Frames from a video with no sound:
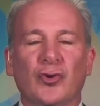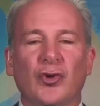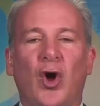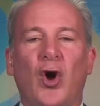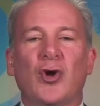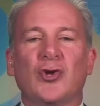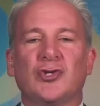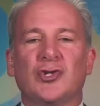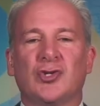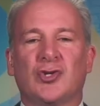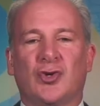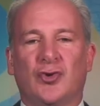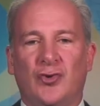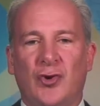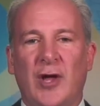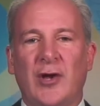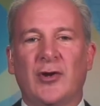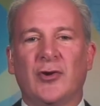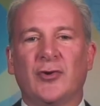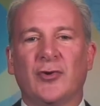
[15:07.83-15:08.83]
largest
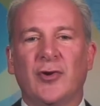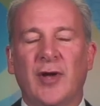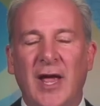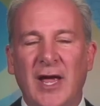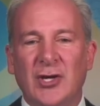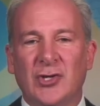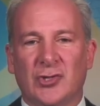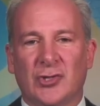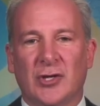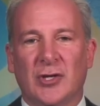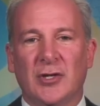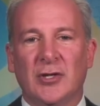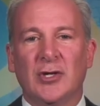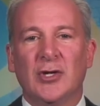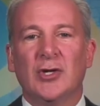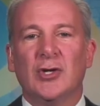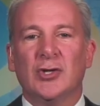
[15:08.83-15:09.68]
creditor nation.